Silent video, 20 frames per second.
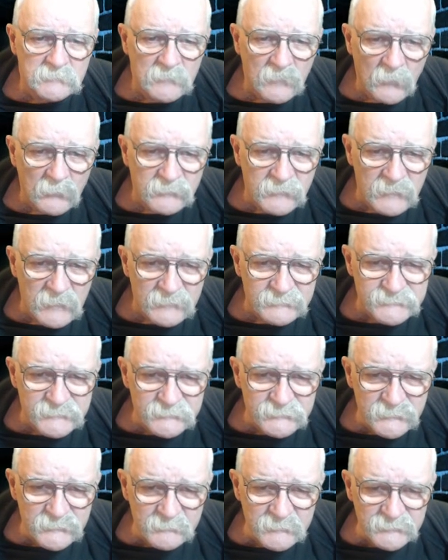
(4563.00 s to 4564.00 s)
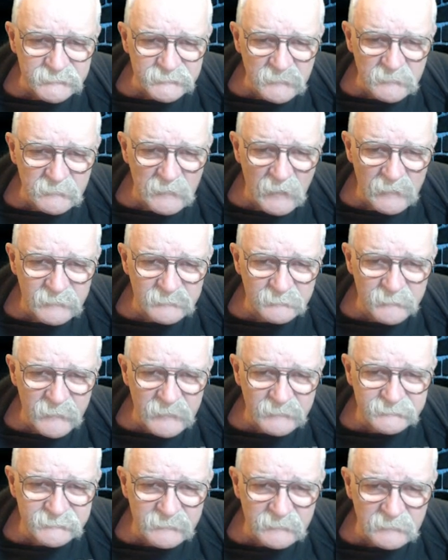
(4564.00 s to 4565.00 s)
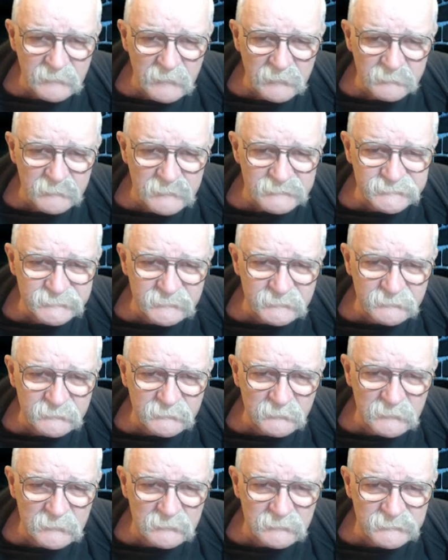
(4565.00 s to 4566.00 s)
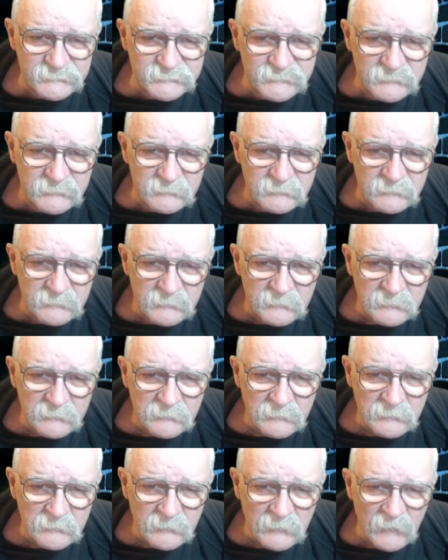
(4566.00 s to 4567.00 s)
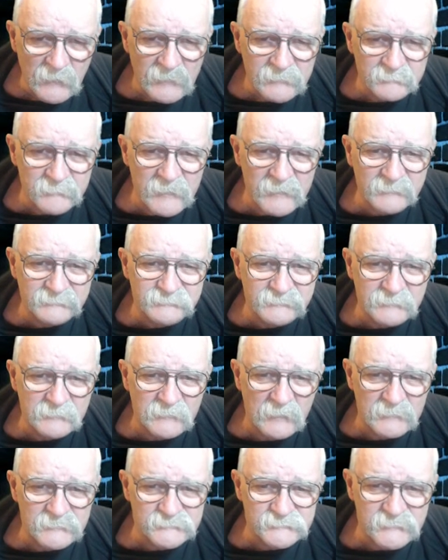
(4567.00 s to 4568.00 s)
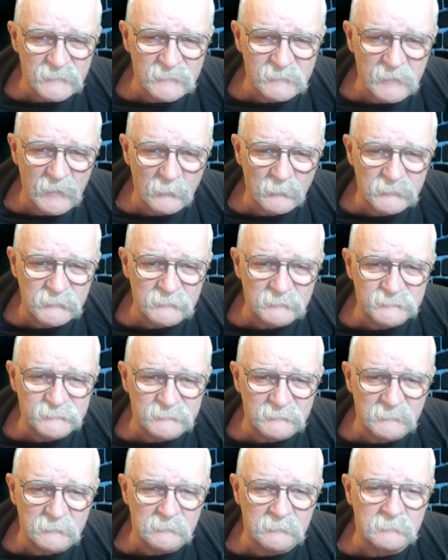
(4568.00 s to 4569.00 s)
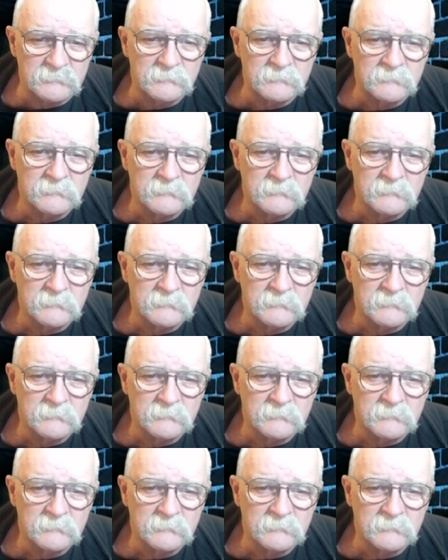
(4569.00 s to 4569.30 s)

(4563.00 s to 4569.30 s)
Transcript: Okay, I see somebody saying hi to Mantic, and I missed it. Where is he? Hi, Mantic. Hi, Shay. How are you, sir?